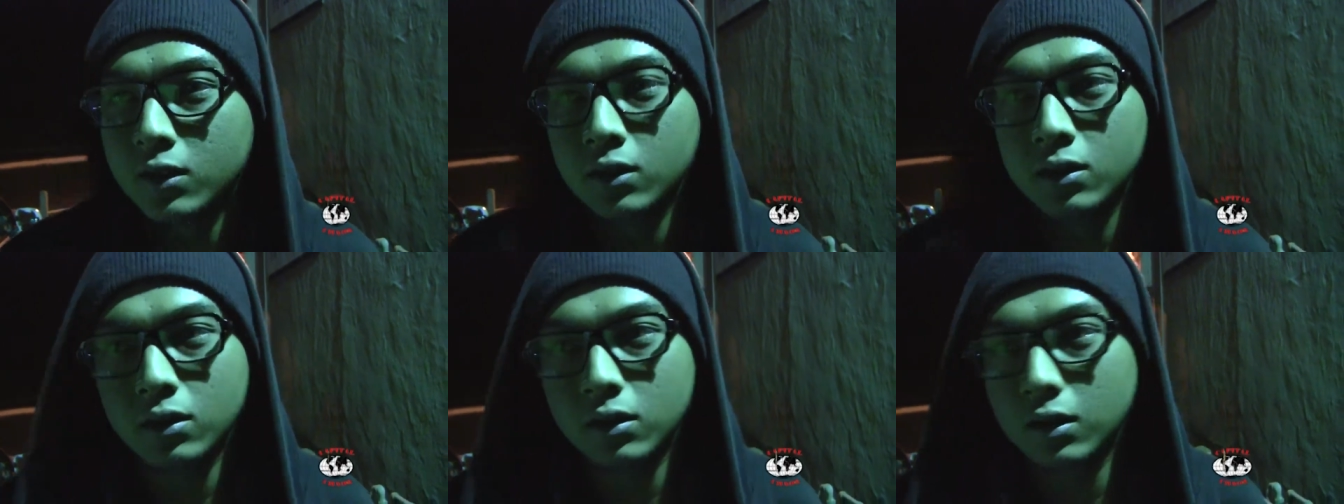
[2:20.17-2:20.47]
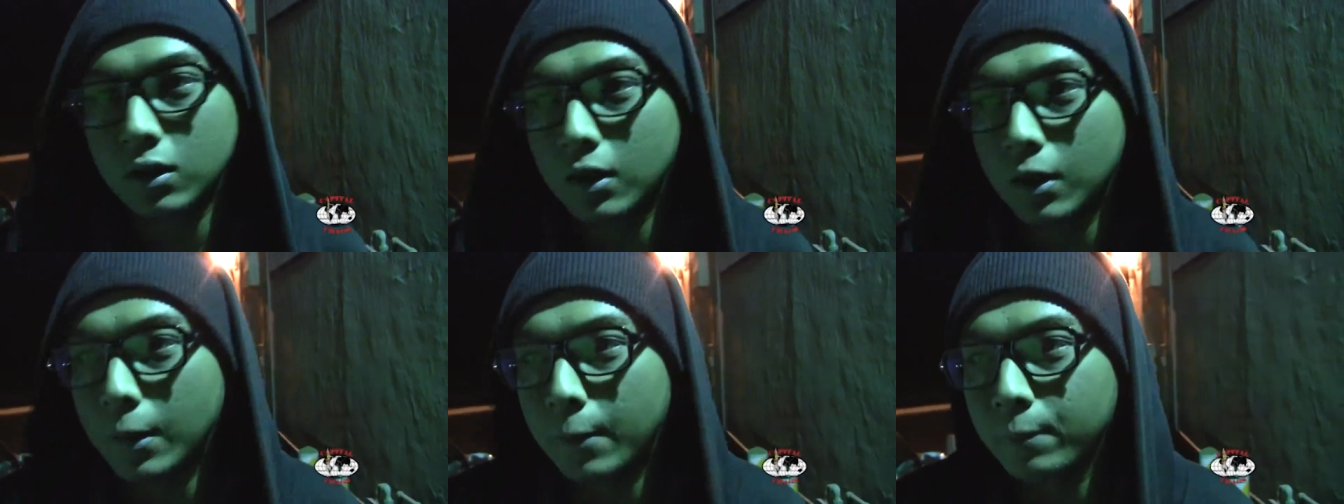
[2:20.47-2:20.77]

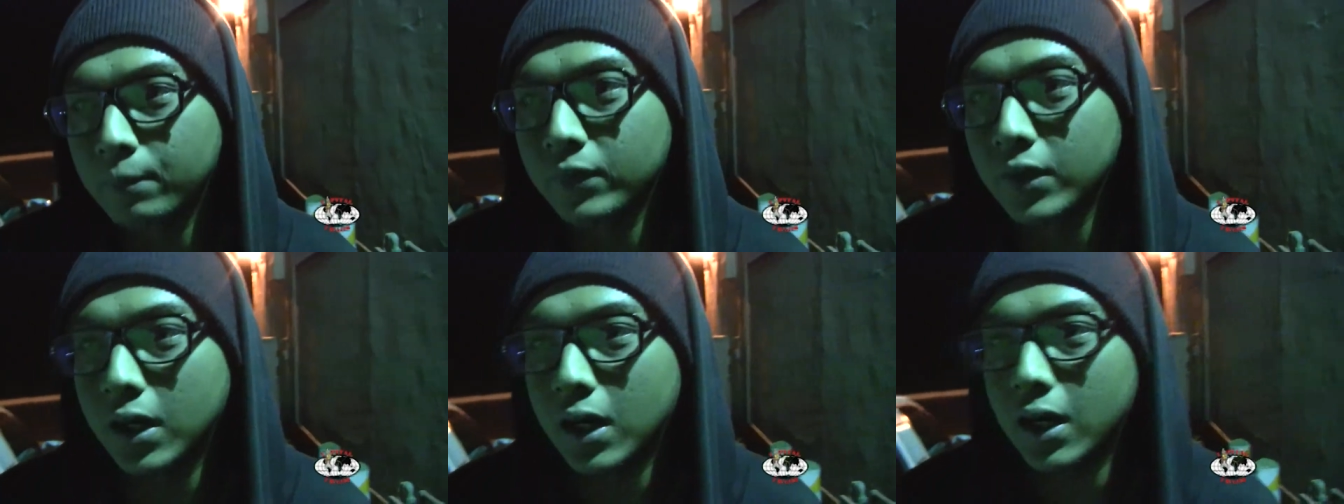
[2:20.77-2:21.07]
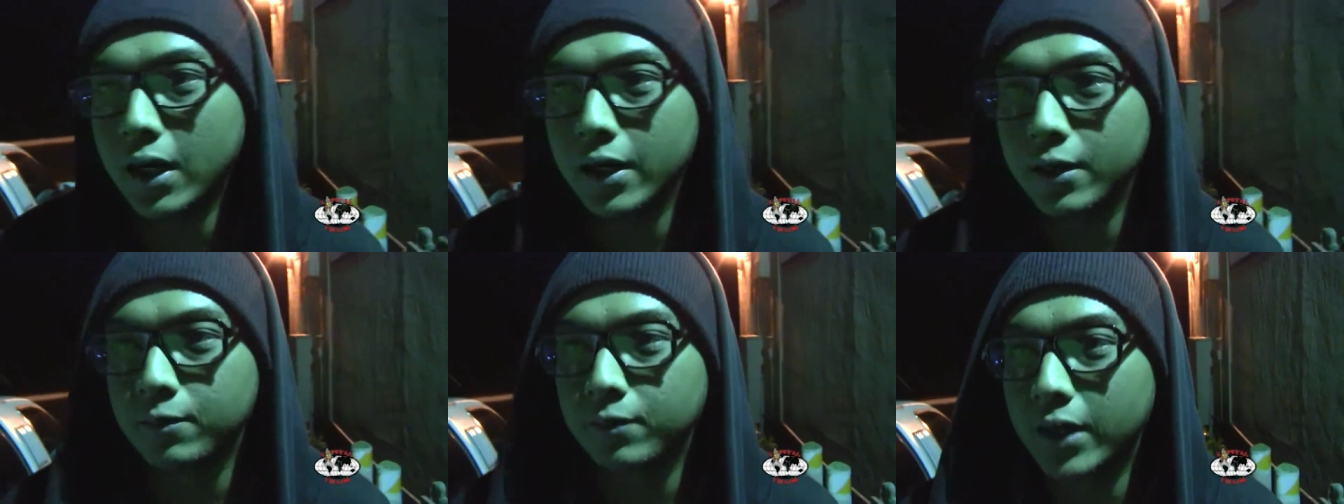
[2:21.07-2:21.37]
Um,
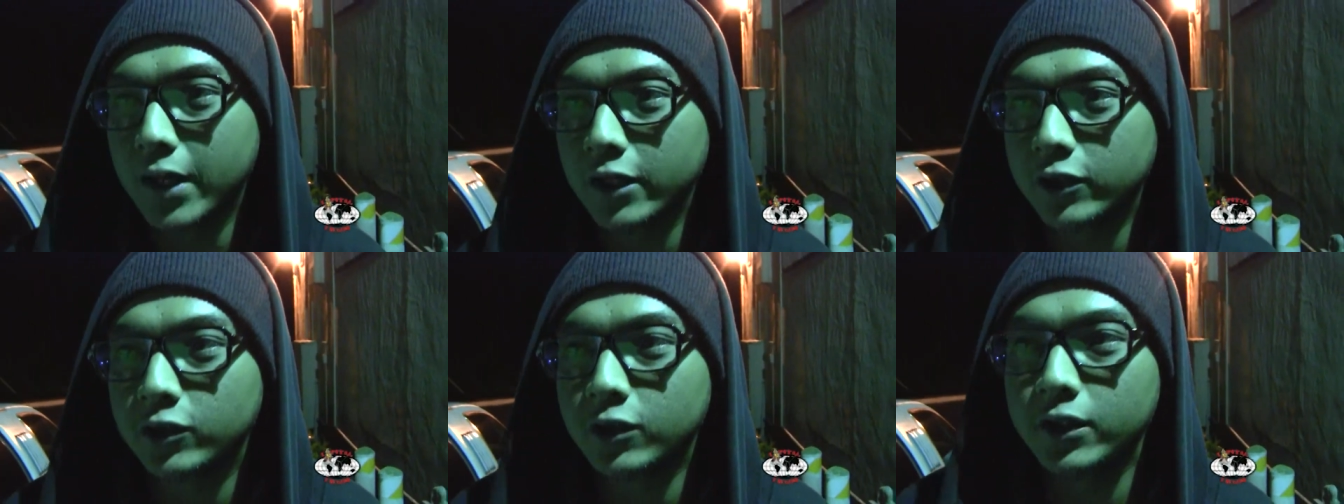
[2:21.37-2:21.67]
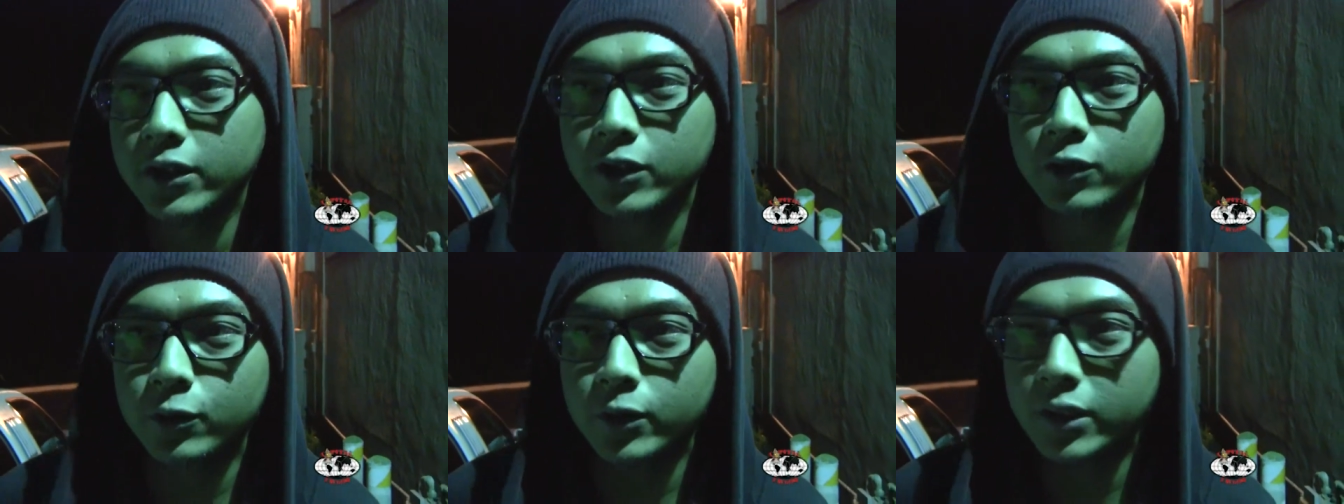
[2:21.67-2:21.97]
I'm
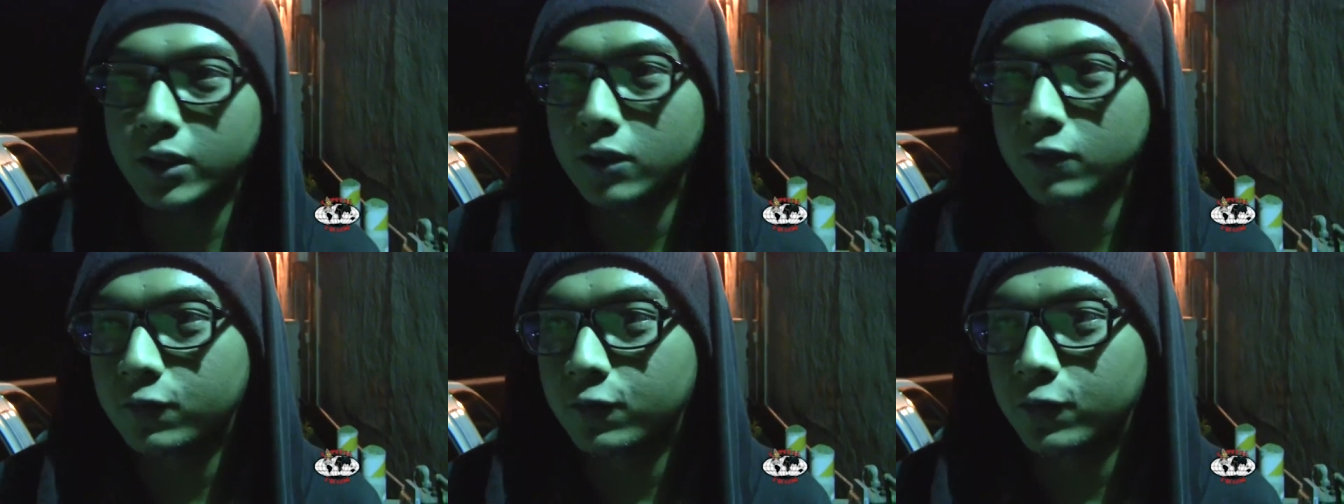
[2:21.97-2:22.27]
actually doing a